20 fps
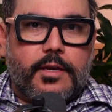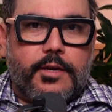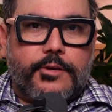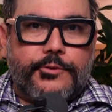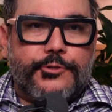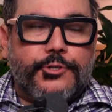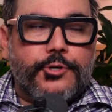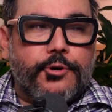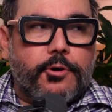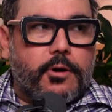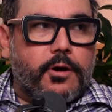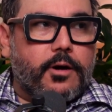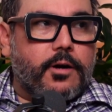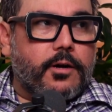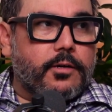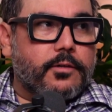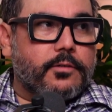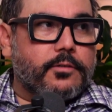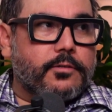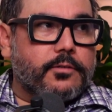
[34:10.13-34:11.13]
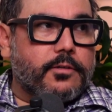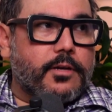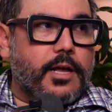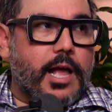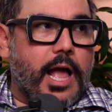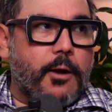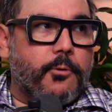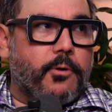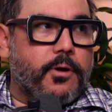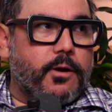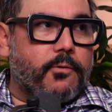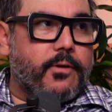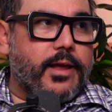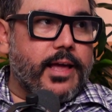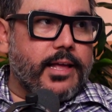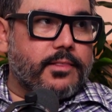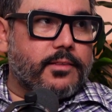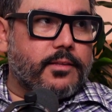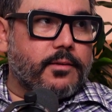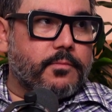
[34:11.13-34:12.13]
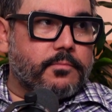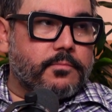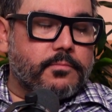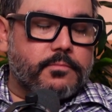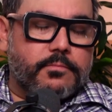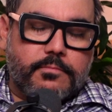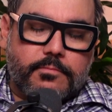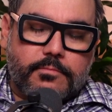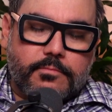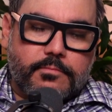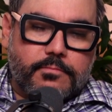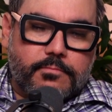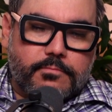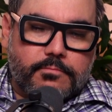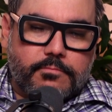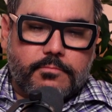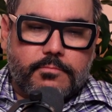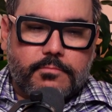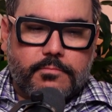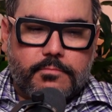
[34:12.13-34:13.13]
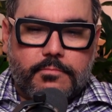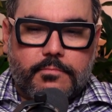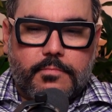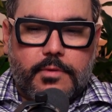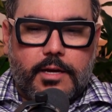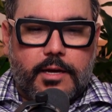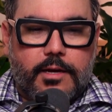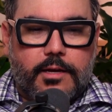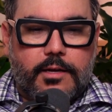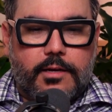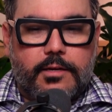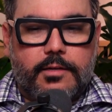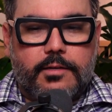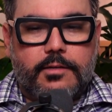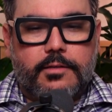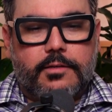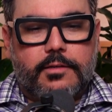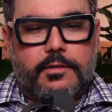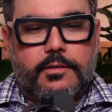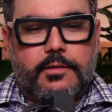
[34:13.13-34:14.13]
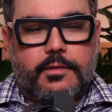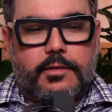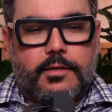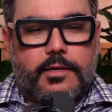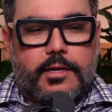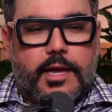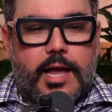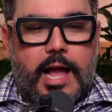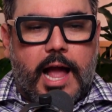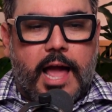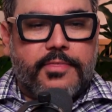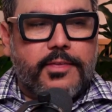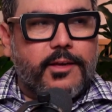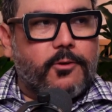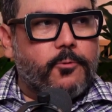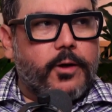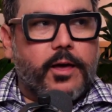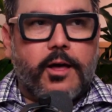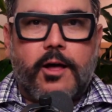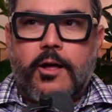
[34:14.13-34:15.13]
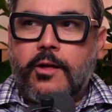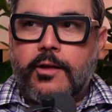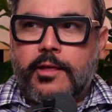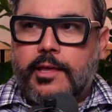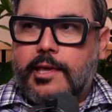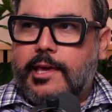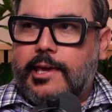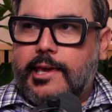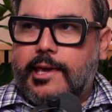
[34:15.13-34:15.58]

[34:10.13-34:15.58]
sure, I want to rank them. I think we all